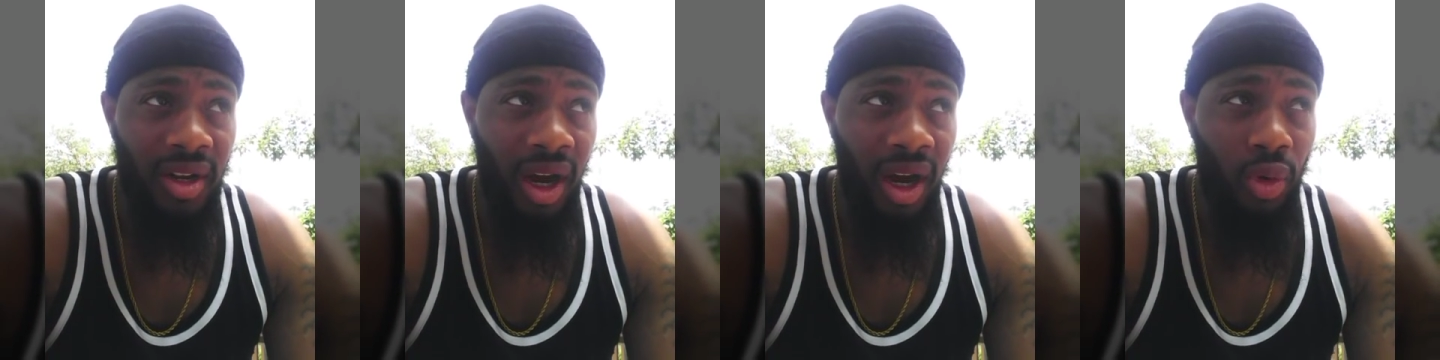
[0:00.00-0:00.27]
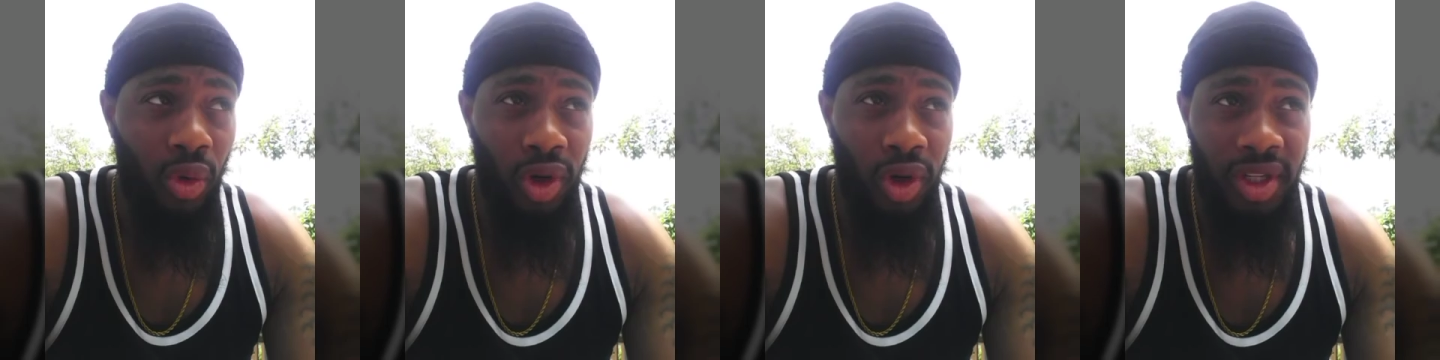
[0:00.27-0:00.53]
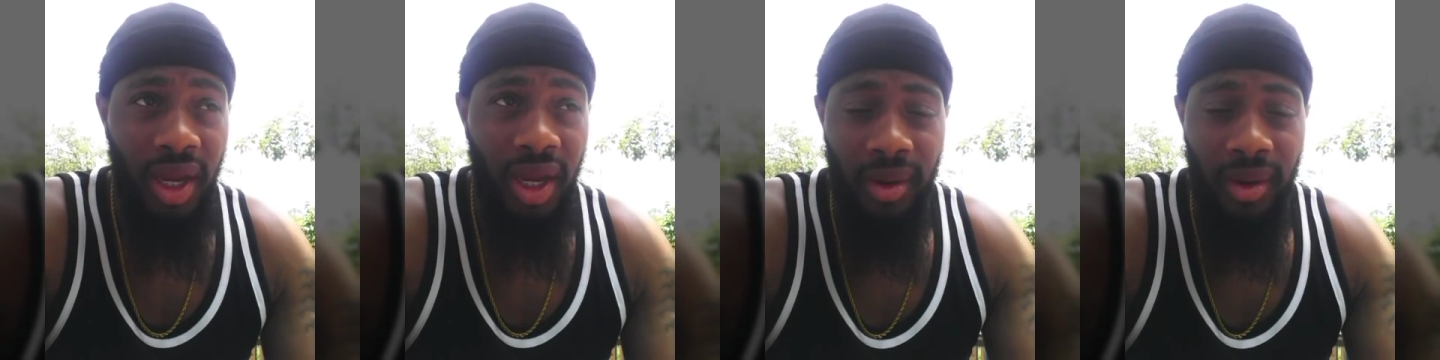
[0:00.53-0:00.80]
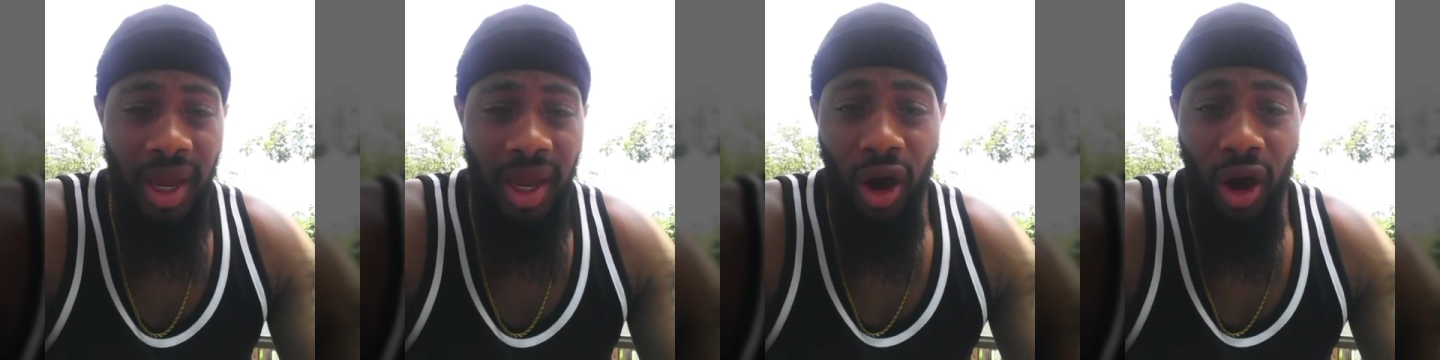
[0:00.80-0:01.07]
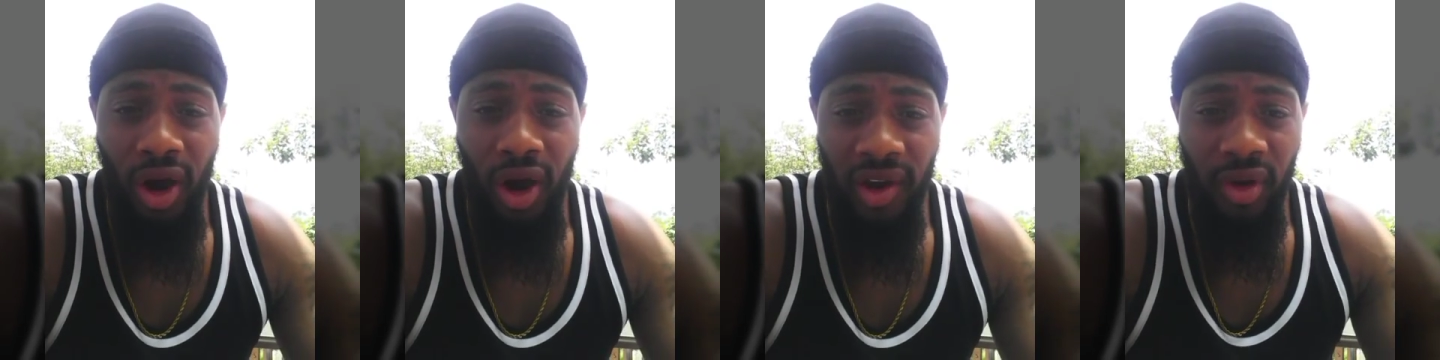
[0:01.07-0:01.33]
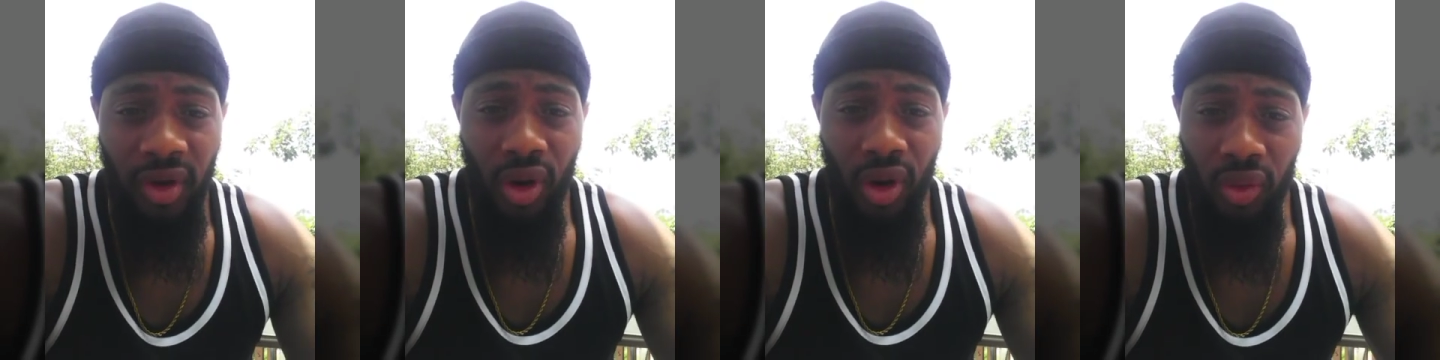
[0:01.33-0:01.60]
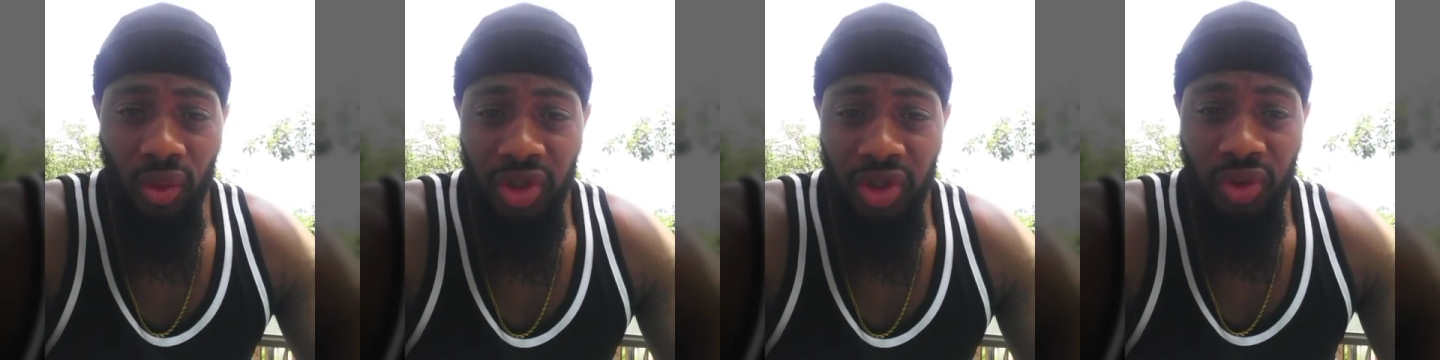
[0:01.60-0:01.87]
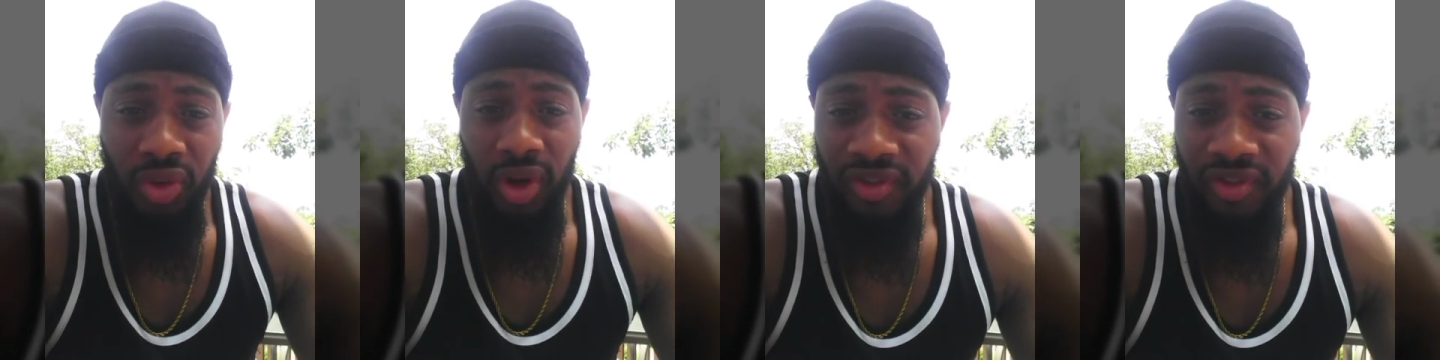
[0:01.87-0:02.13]
Of course, they all have their own
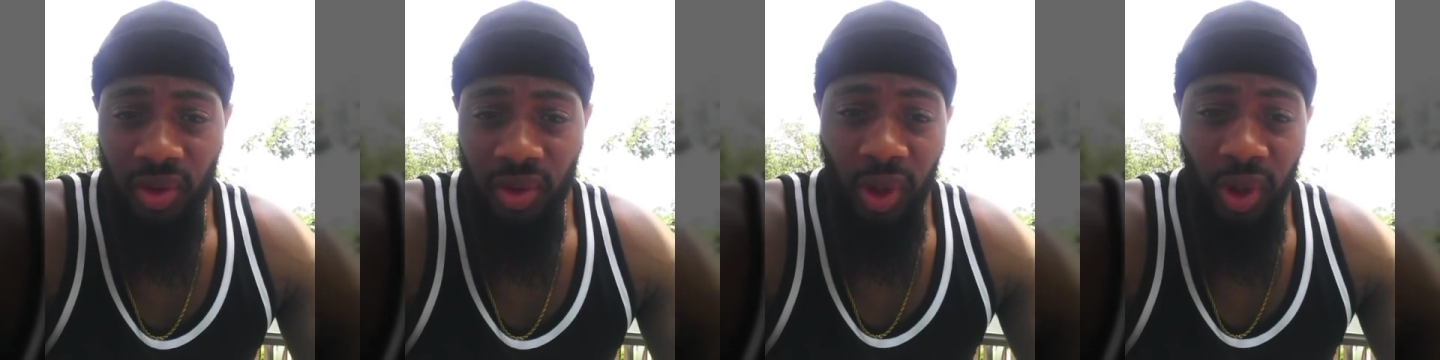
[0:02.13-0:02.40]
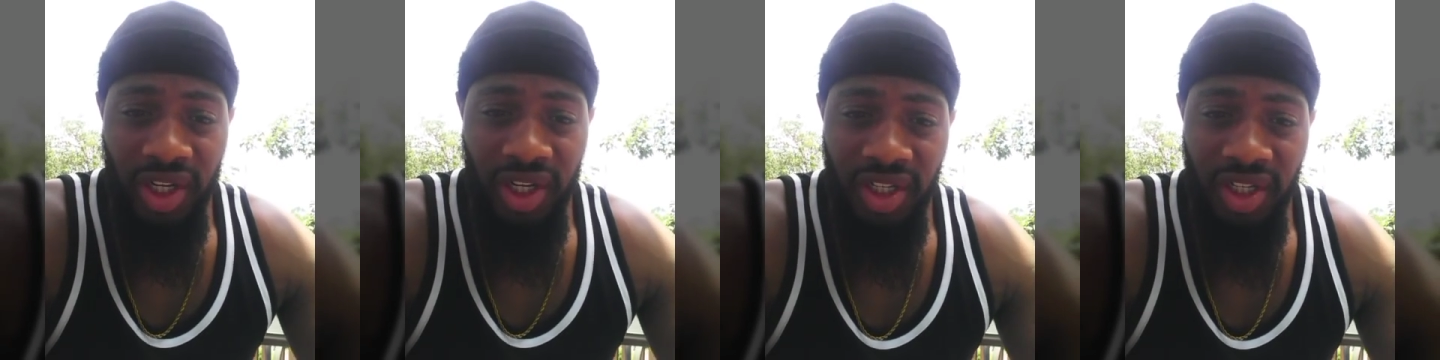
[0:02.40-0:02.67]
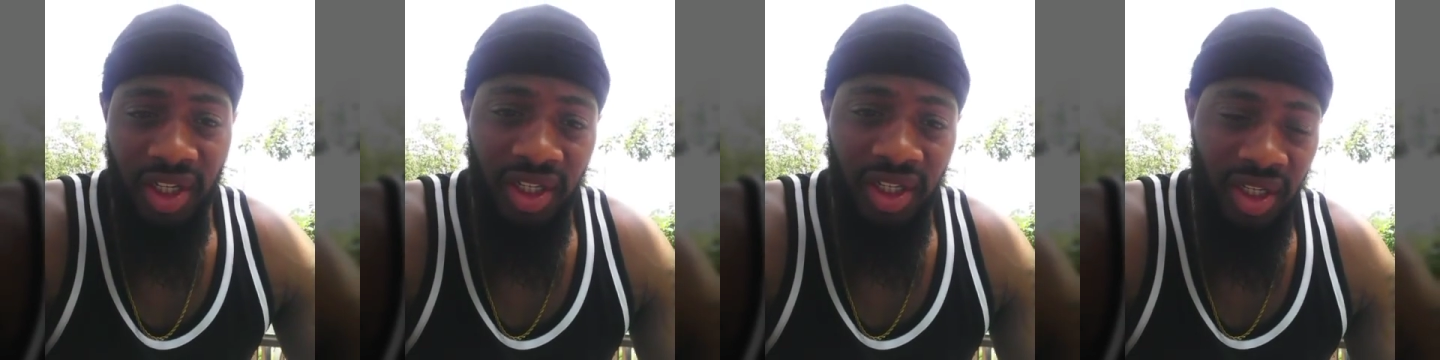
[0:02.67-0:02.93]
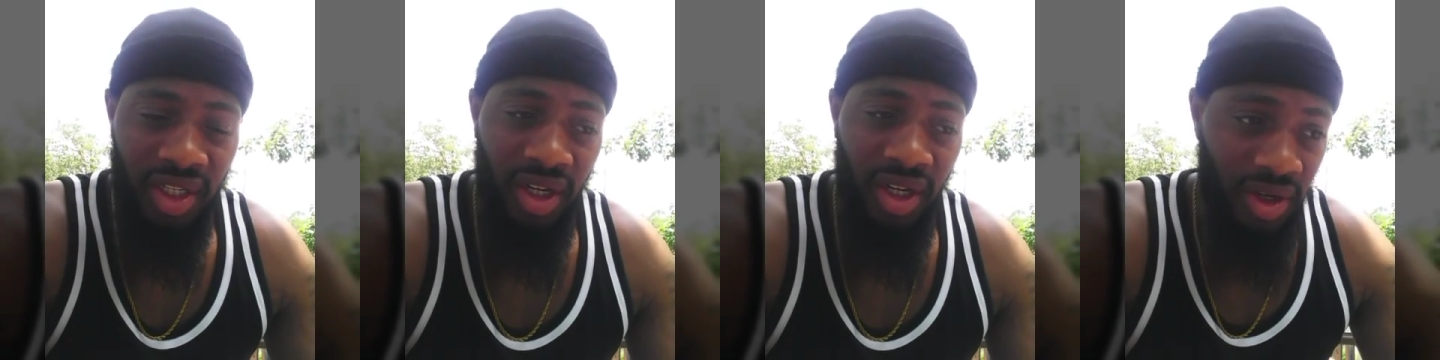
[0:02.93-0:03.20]
strengths and weaknesses.